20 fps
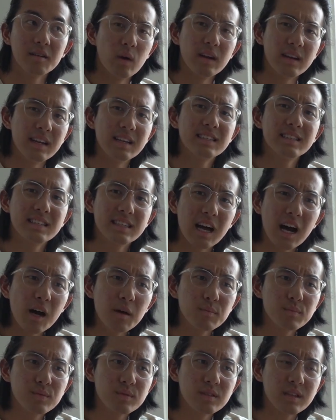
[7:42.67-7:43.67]
When there's
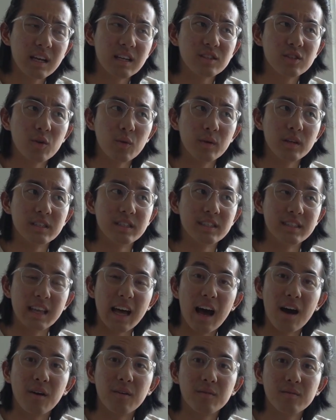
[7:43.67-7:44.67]
ups, there's always
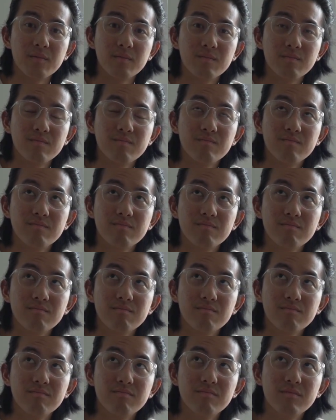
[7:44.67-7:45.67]
down.
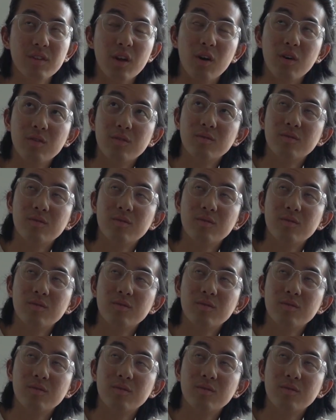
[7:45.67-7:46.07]
No,